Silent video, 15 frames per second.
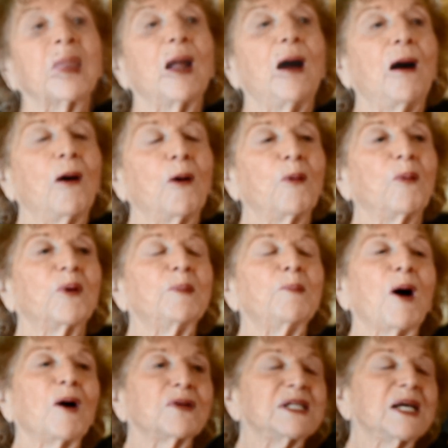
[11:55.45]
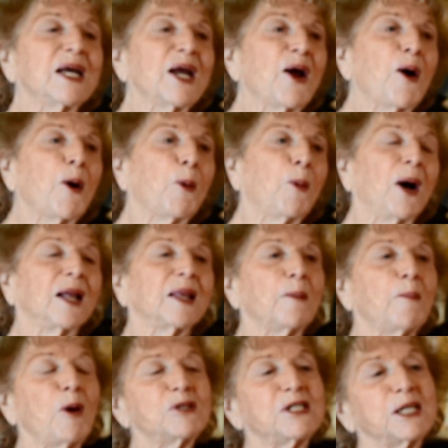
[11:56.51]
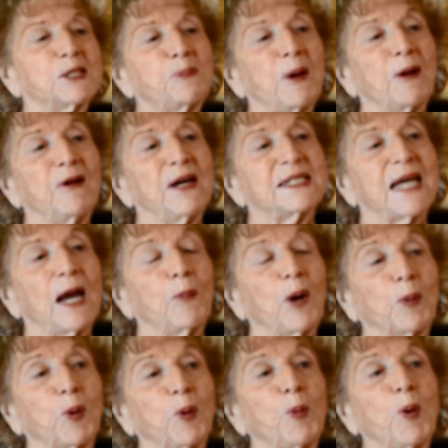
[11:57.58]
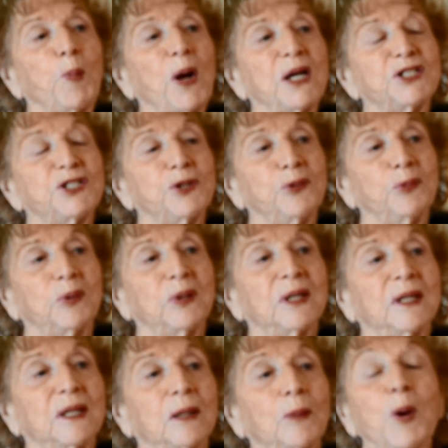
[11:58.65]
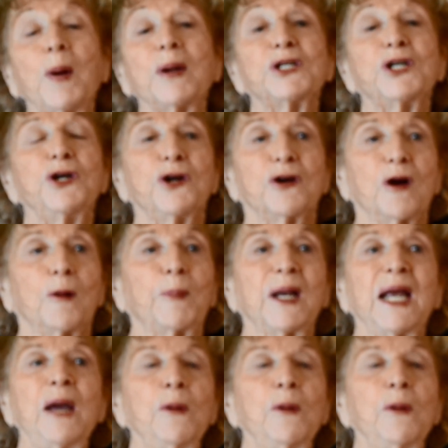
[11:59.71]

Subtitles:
Oh, well, the most experience I went with, we went to Europe, but he